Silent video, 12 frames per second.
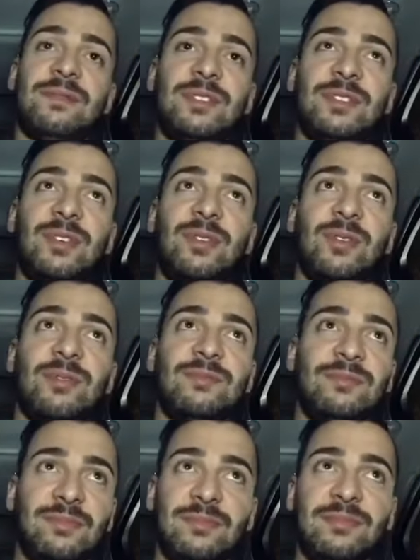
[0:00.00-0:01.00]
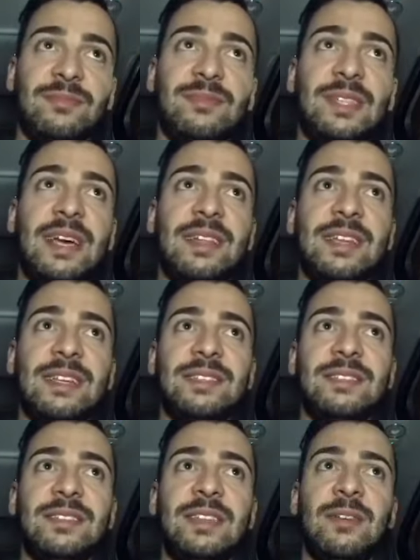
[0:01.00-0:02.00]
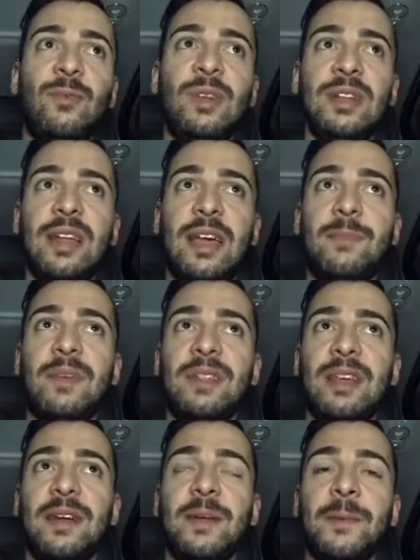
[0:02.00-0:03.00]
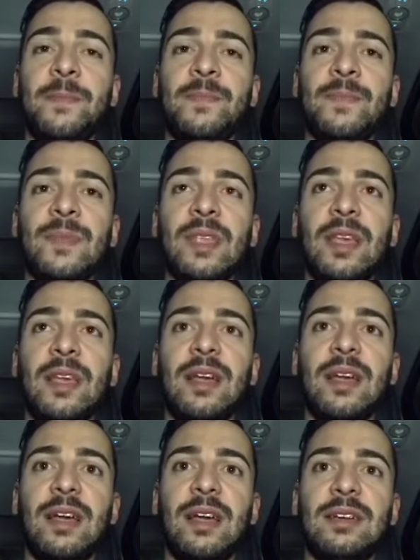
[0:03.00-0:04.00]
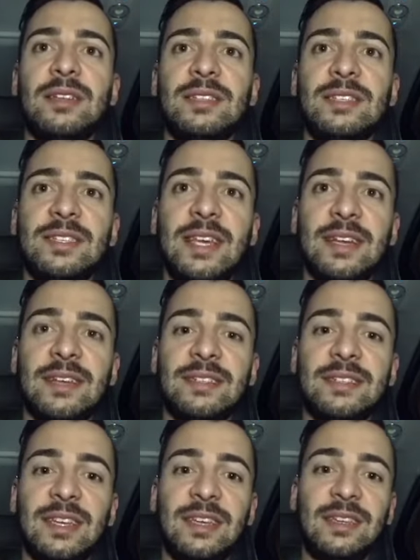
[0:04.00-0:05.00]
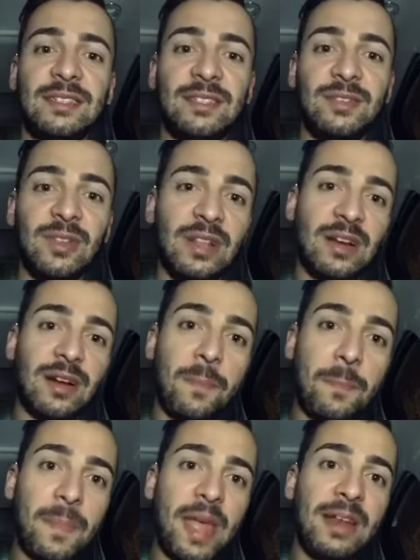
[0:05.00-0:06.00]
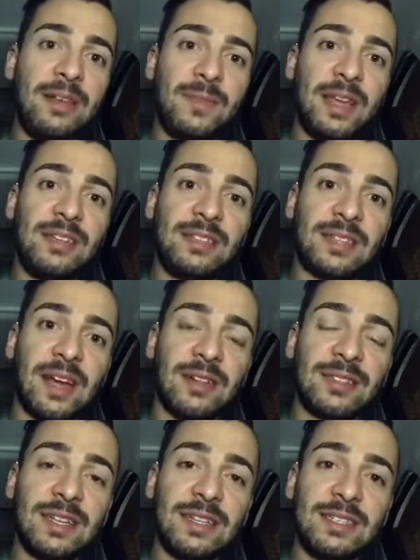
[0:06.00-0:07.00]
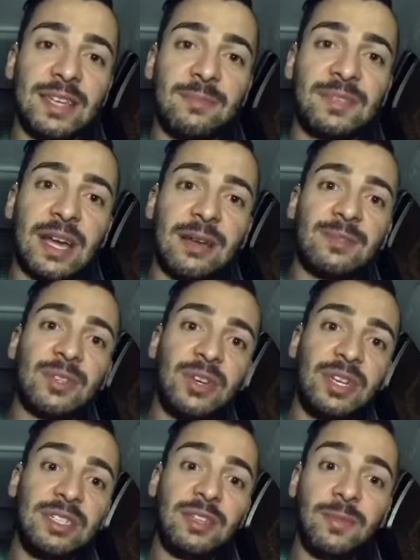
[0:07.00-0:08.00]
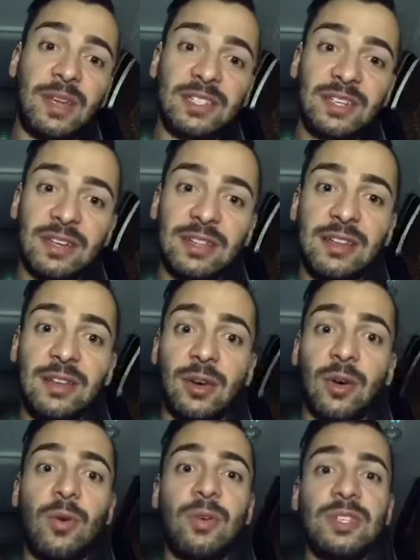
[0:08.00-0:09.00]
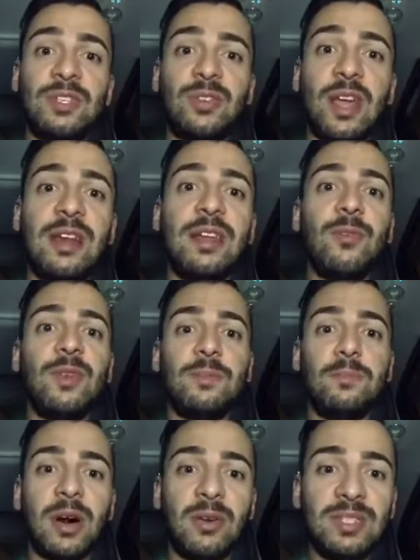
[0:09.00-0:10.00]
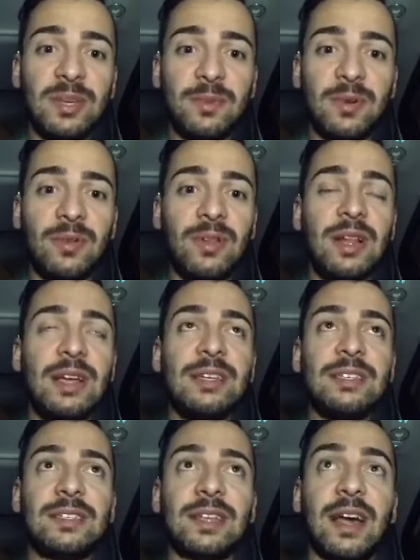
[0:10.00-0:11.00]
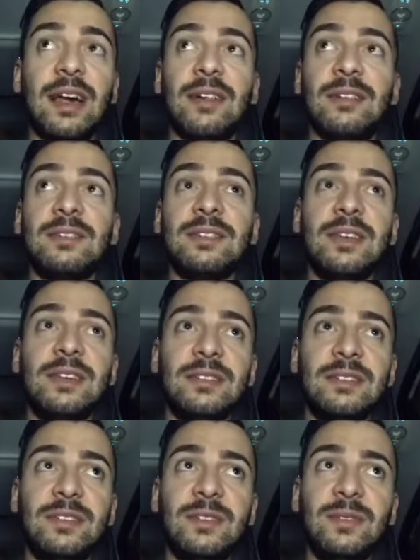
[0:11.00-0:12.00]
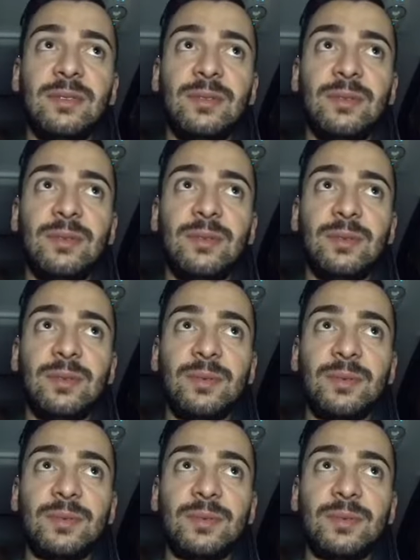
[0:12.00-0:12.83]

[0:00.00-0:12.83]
So that wouldn't happen there. The second is you learn many styles at the same time, so you need to make sure that you're always training with multiple styles to